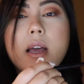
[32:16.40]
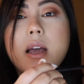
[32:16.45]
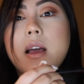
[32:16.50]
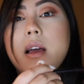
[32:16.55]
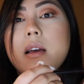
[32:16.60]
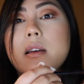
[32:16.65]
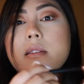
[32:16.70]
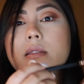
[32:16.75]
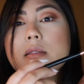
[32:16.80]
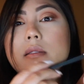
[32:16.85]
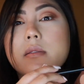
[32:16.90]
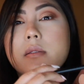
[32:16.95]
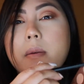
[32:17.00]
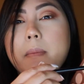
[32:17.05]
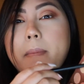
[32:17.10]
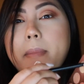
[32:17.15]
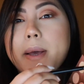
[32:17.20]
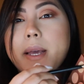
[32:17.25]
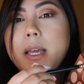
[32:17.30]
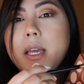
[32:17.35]
as
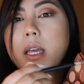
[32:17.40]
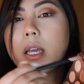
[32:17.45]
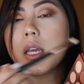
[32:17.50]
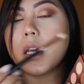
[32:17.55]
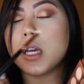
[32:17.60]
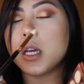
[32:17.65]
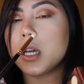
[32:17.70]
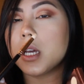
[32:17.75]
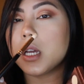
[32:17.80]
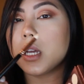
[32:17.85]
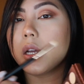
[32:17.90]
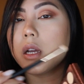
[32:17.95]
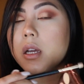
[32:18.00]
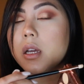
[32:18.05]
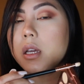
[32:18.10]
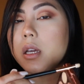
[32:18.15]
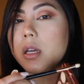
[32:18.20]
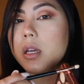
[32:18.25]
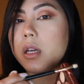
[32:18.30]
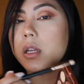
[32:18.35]
my
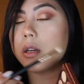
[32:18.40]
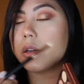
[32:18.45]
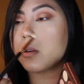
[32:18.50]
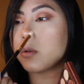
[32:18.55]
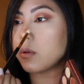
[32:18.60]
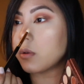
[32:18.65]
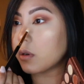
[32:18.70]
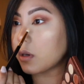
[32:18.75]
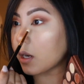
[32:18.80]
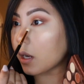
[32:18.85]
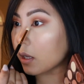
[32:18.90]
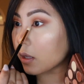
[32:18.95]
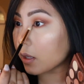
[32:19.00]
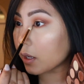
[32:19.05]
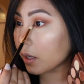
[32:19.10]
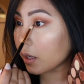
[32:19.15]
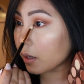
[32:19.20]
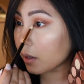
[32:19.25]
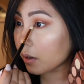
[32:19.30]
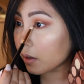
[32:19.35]
inner corner
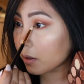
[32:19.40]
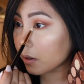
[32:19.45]
highlight.